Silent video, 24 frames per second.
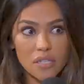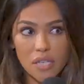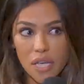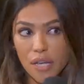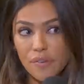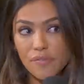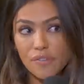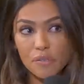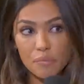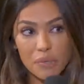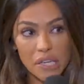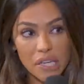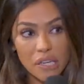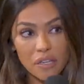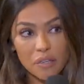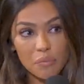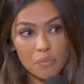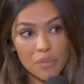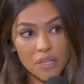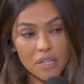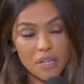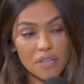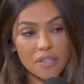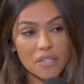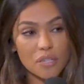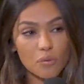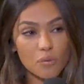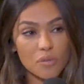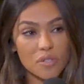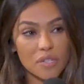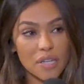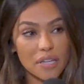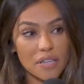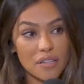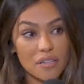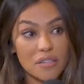of saved me because it
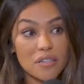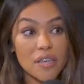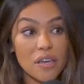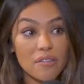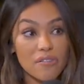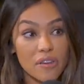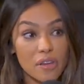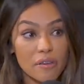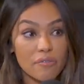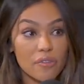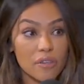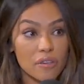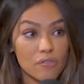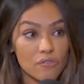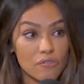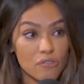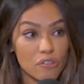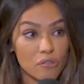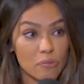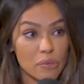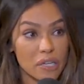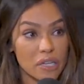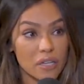was like a safe haven for mm-hmm.